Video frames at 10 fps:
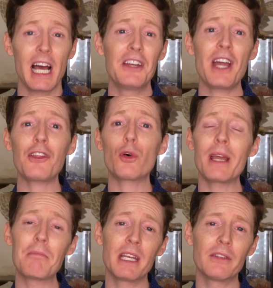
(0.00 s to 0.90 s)
Another
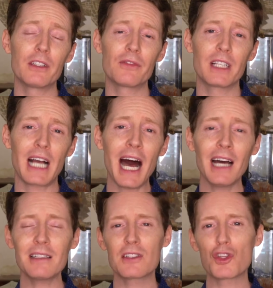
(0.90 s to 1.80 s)
great benefit of the
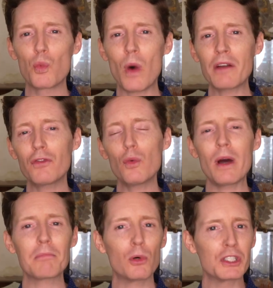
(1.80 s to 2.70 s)
card is the one for
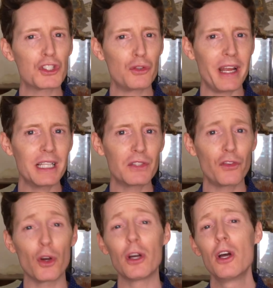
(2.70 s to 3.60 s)
one points
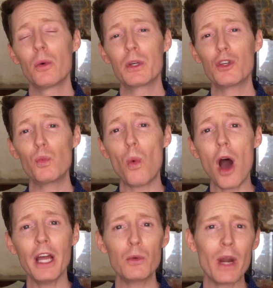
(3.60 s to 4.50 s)
transfer with a
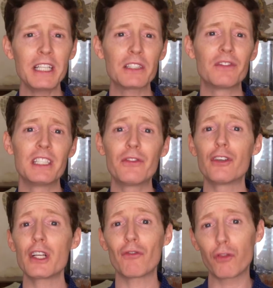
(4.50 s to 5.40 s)
wide range of
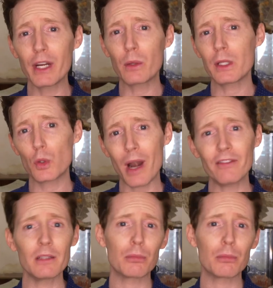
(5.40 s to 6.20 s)
different frequent traveller